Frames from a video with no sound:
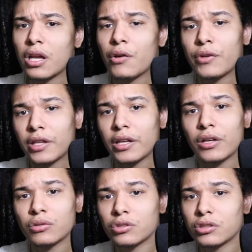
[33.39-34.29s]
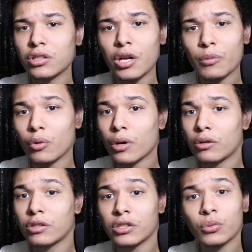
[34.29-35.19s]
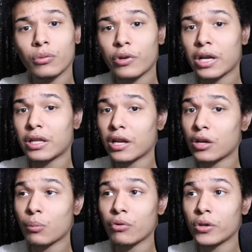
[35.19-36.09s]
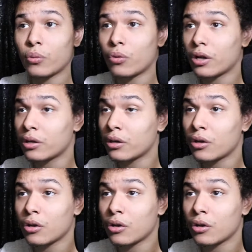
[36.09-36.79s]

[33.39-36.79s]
everything else coming around this one, we got the inner breathe one